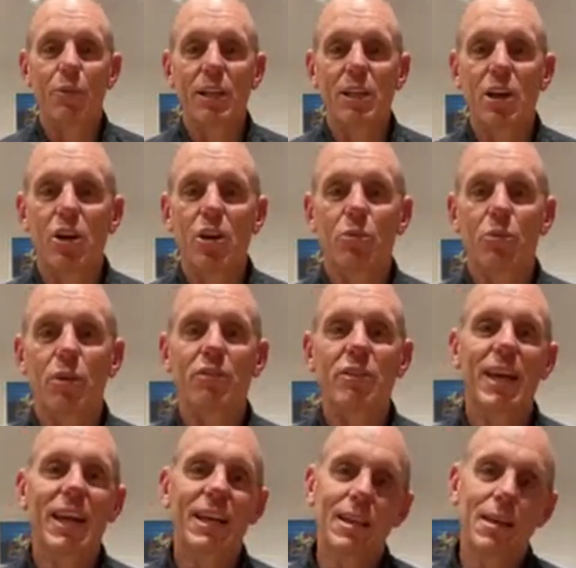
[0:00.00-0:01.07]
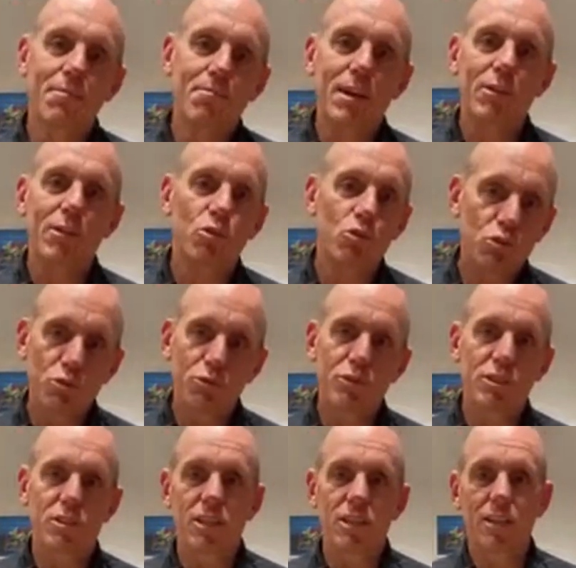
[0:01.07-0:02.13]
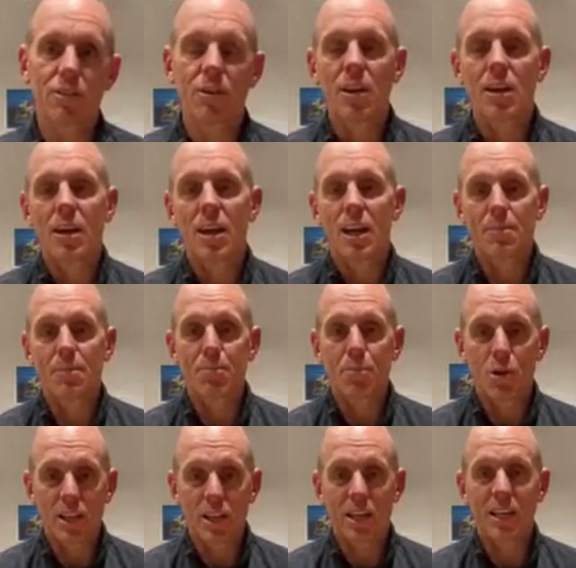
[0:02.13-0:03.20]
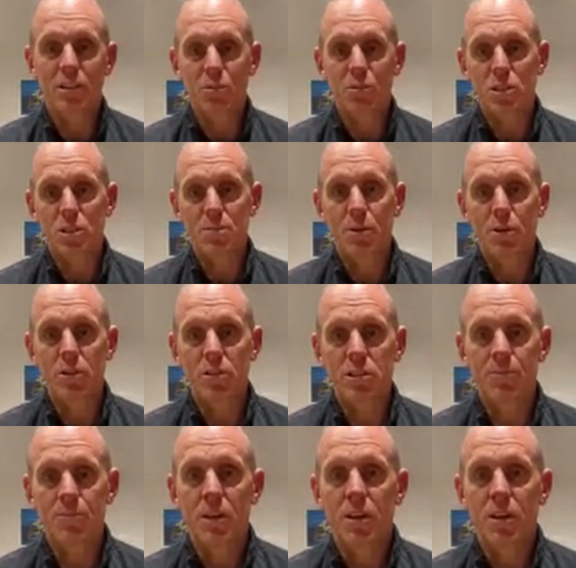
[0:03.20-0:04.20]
We know that we've taken that muscle to fatigue and the body gets a response.